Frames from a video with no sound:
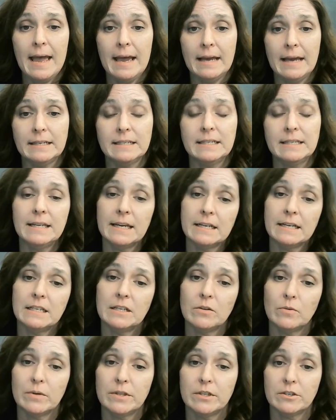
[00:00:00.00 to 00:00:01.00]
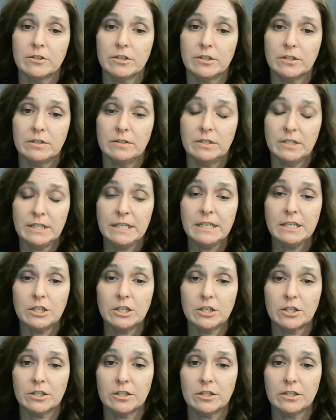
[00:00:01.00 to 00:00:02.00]
and connecting with your
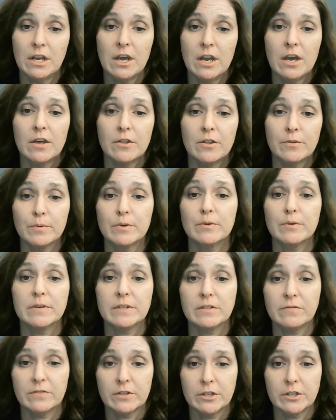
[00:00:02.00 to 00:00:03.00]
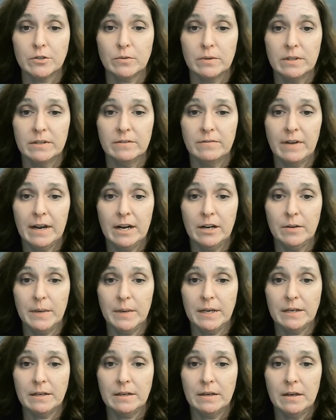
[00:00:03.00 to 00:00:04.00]
teachers through this virtual
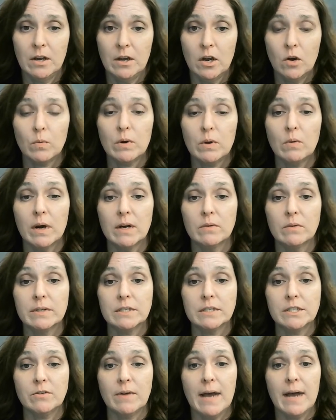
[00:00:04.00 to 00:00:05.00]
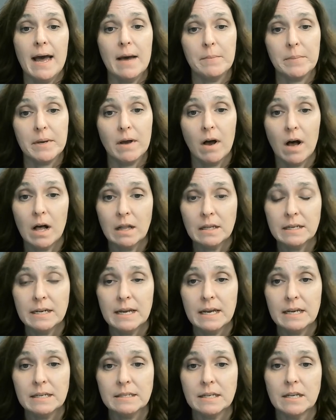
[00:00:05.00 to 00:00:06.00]
environment. We want to wish you a happy
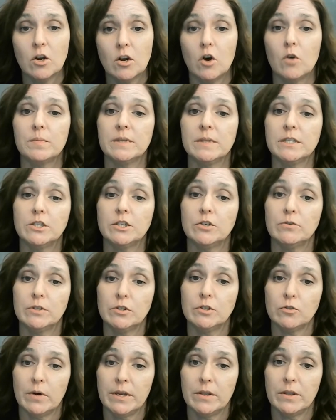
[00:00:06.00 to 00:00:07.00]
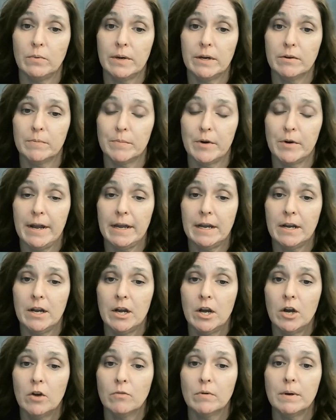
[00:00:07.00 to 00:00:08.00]
holidays and hope that you enjoy the winter
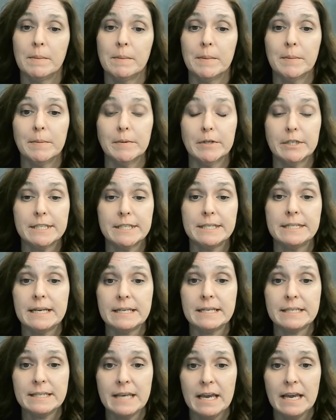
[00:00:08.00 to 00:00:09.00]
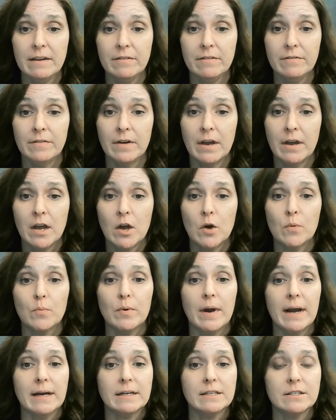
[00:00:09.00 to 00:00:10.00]
break. Remember to stay safe,
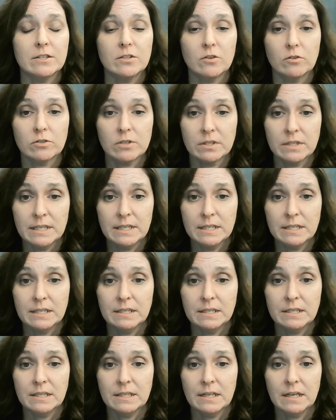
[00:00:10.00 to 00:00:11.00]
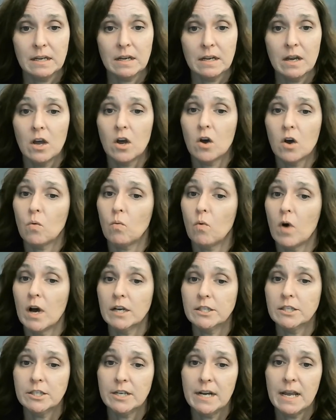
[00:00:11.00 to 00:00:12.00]
practice social distancing,
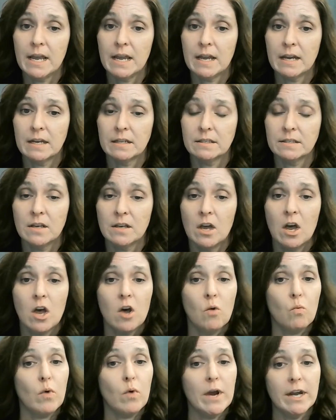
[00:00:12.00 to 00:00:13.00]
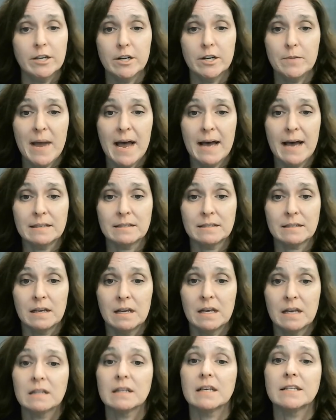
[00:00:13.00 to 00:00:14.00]
wash your hands, wear your
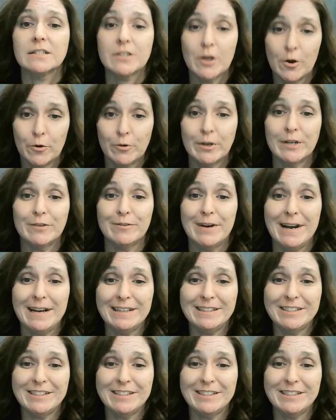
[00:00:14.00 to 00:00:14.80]
mask. Let's own it,